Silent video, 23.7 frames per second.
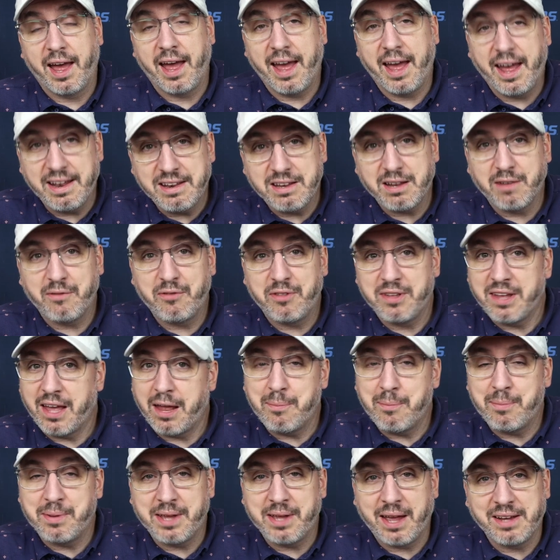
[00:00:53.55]
End of the
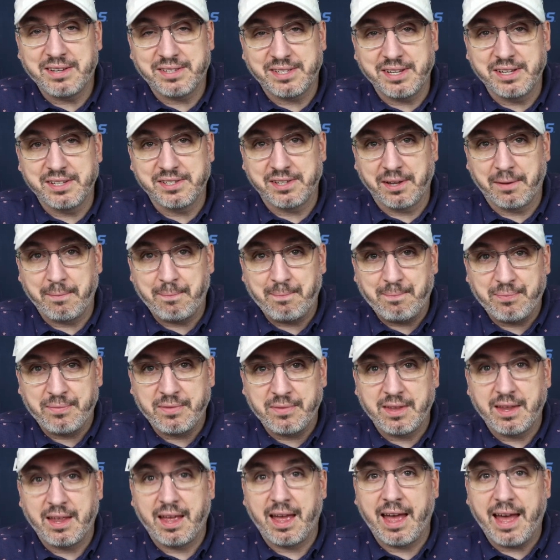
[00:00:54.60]
NBA season.
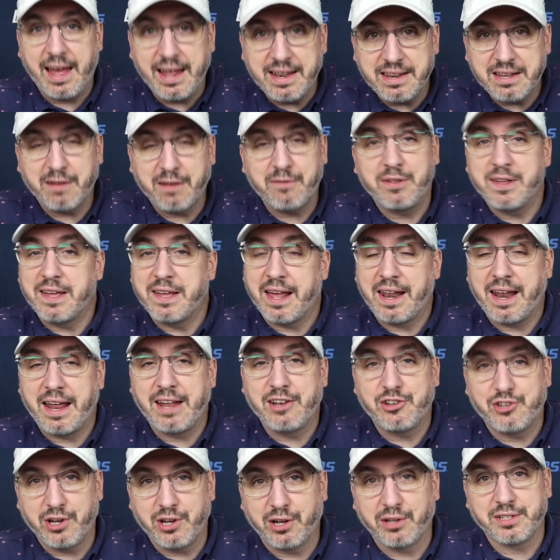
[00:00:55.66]
End of the
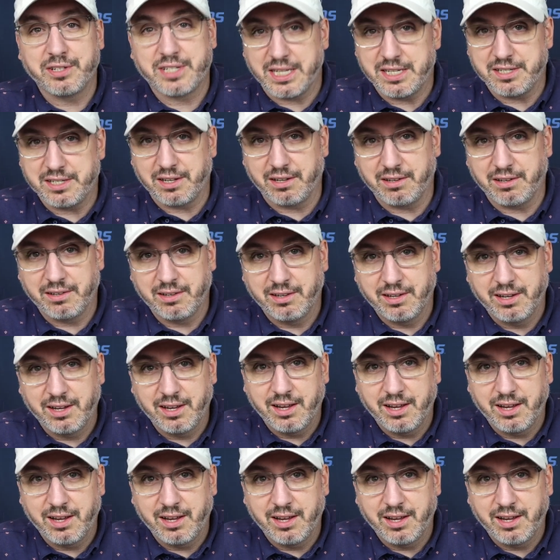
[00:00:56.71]
NHL season.